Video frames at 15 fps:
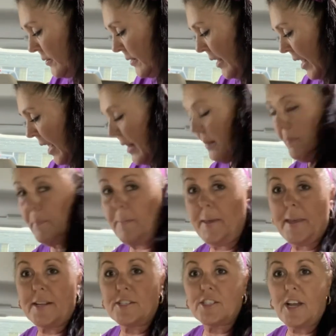They had a
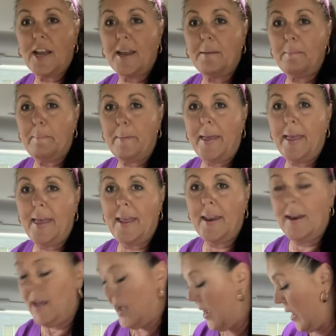big giant bin.
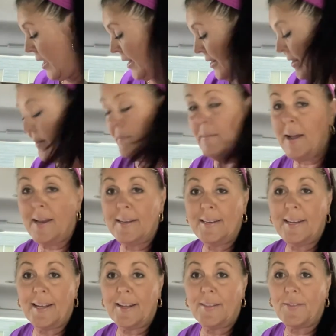I didn't mind
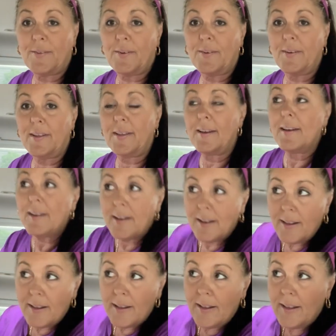digging through it
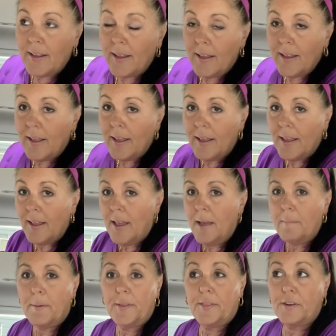
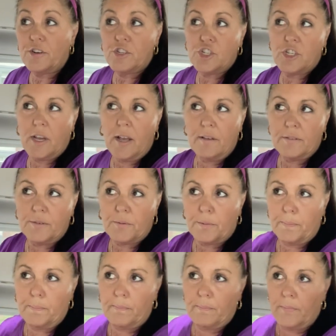but their shelves were
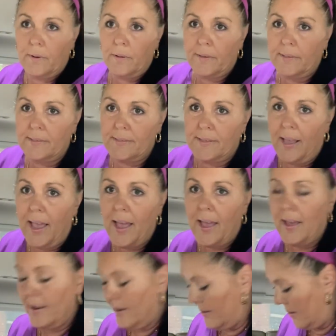really sad.
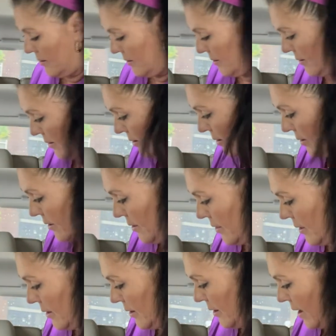
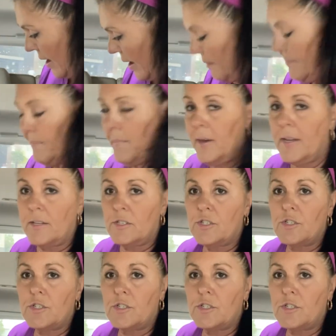They didn't have much.